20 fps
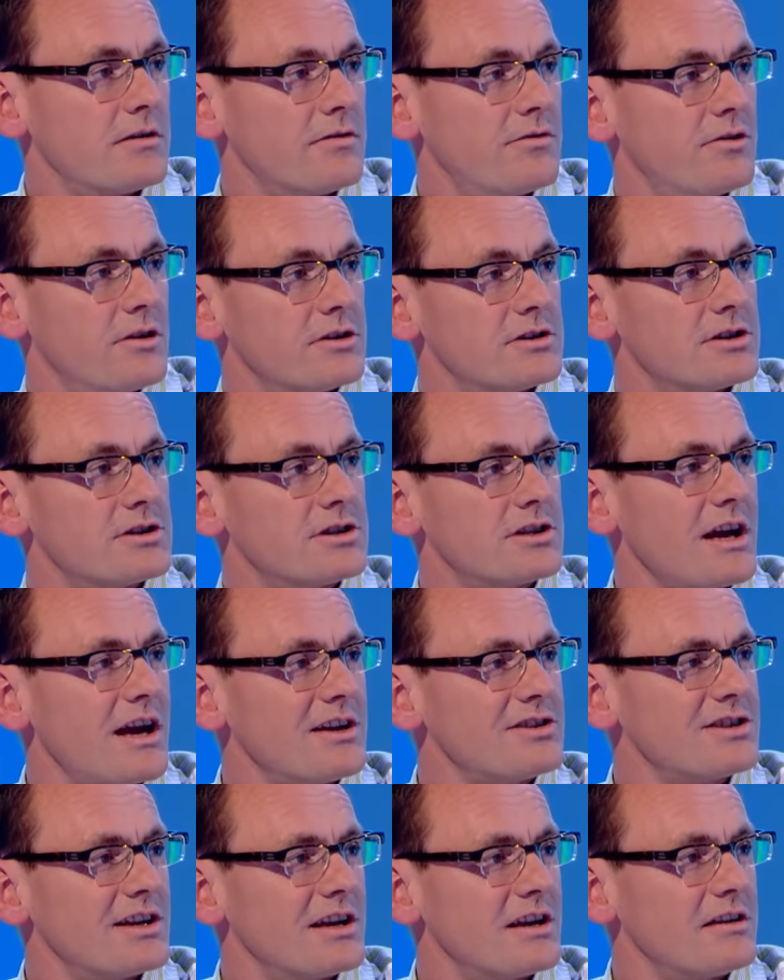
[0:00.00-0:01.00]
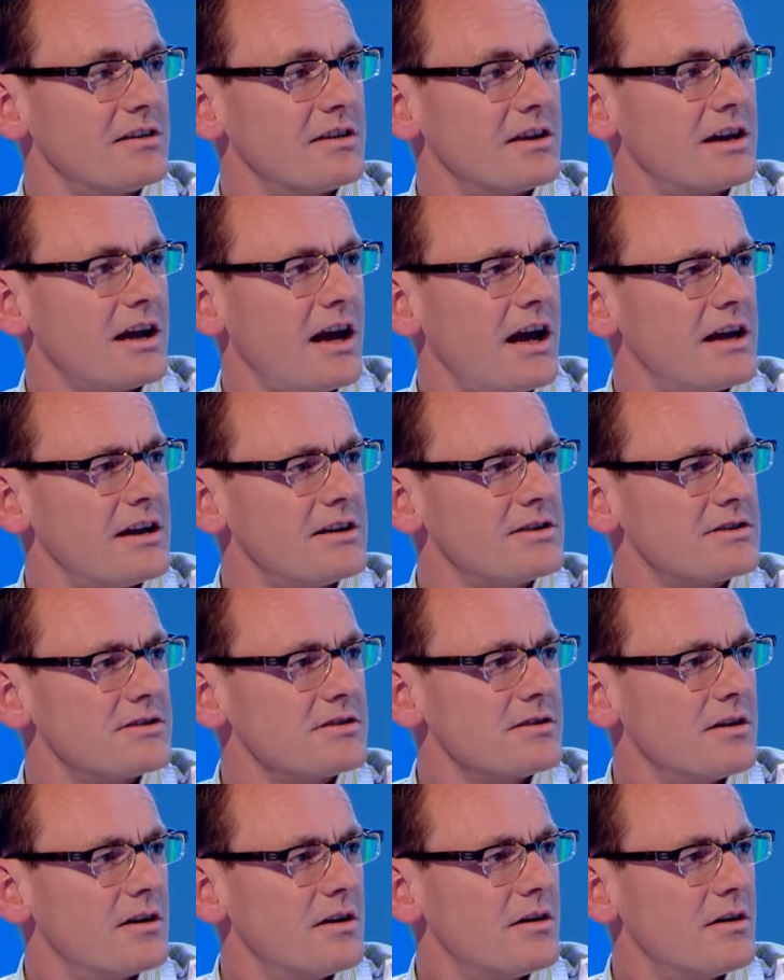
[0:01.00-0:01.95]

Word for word: for discussing the case